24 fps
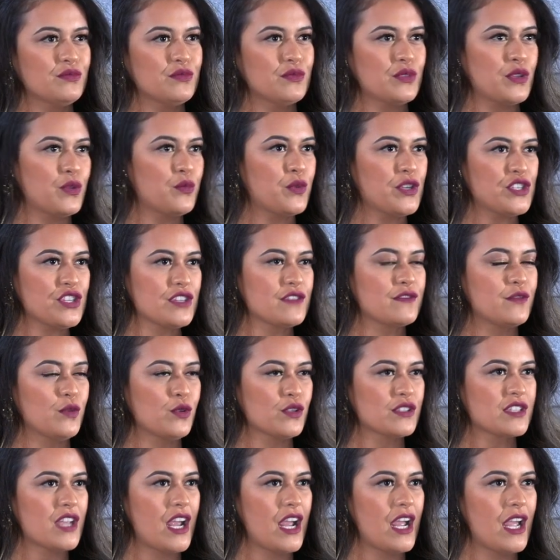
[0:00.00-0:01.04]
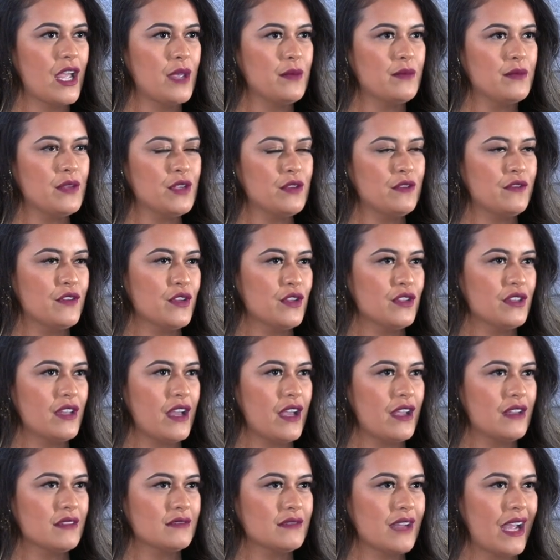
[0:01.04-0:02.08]
which is full-time, you feel
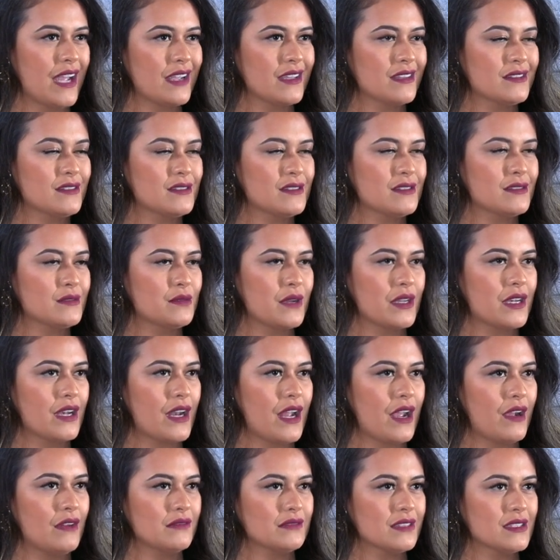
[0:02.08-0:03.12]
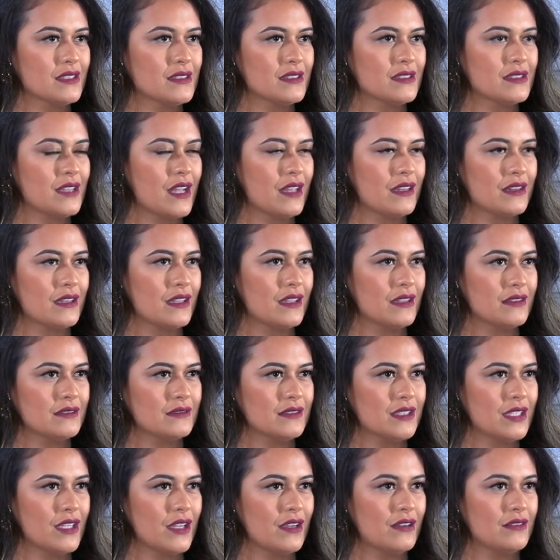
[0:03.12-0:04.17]
like I can sweat it out. This is nothing,
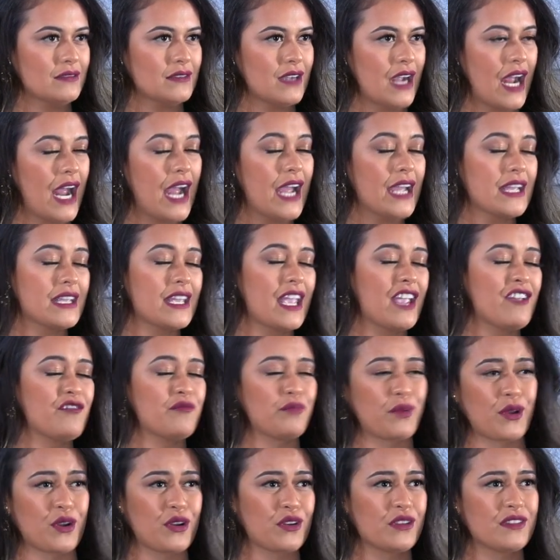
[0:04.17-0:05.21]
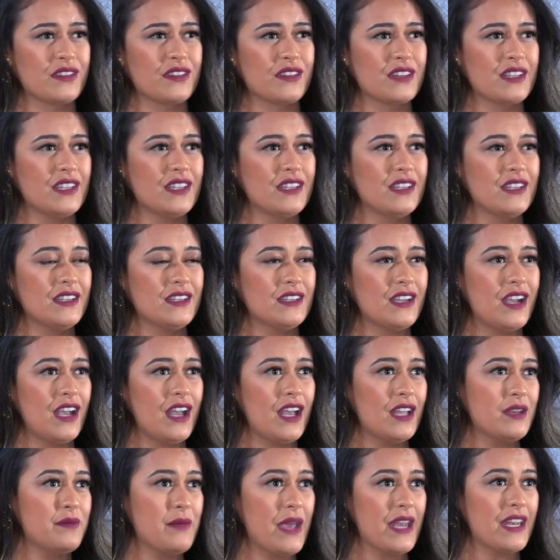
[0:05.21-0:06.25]
you know. I gave birth
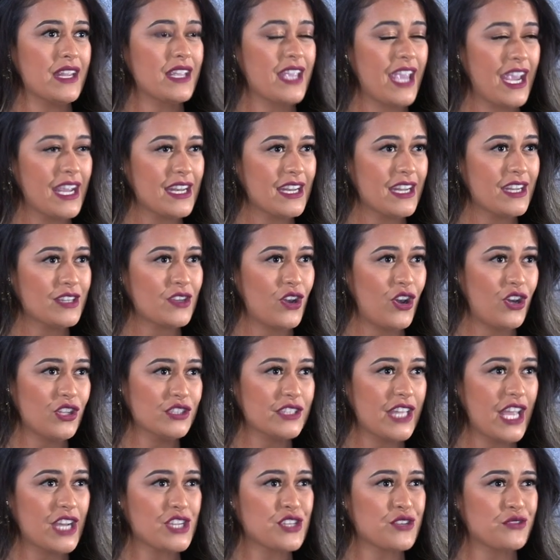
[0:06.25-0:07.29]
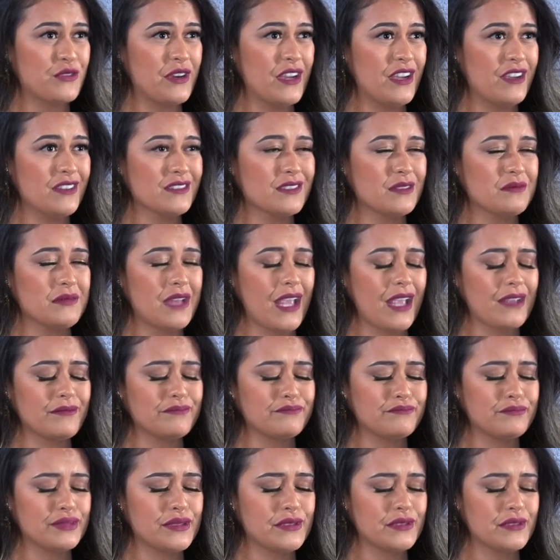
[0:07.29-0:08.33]
unmedicated, all natural, so I'm like,
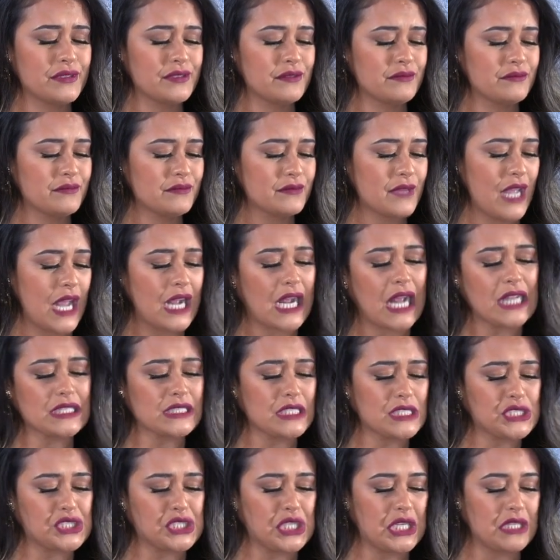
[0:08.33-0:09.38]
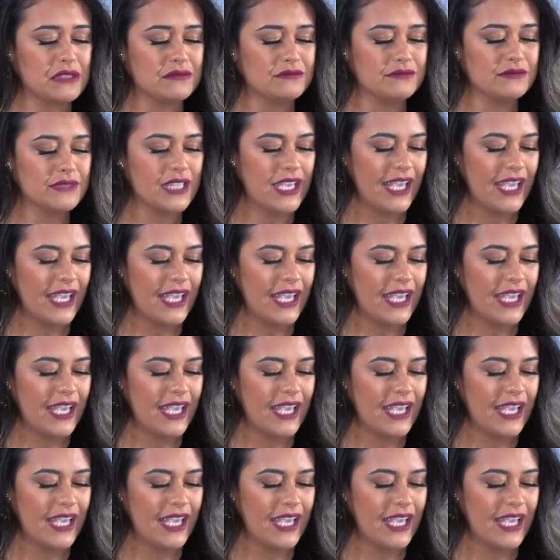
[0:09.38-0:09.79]
whoa. I got this shit.